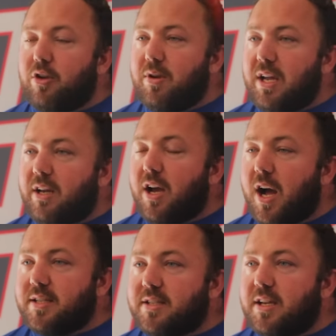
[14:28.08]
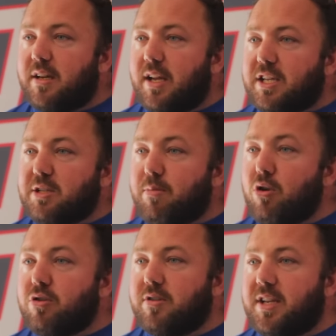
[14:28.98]
You need constant
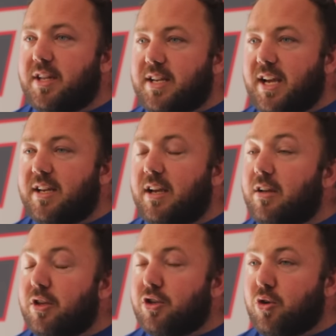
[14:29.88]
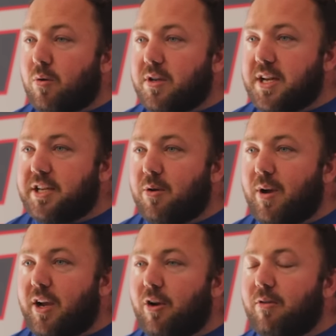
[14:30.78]
exposure to the technique, the shortest
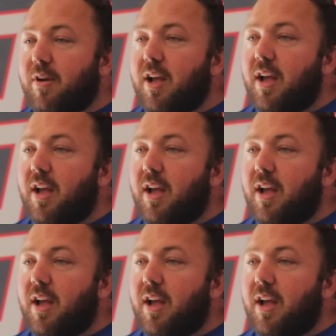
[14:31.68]
SRA curve.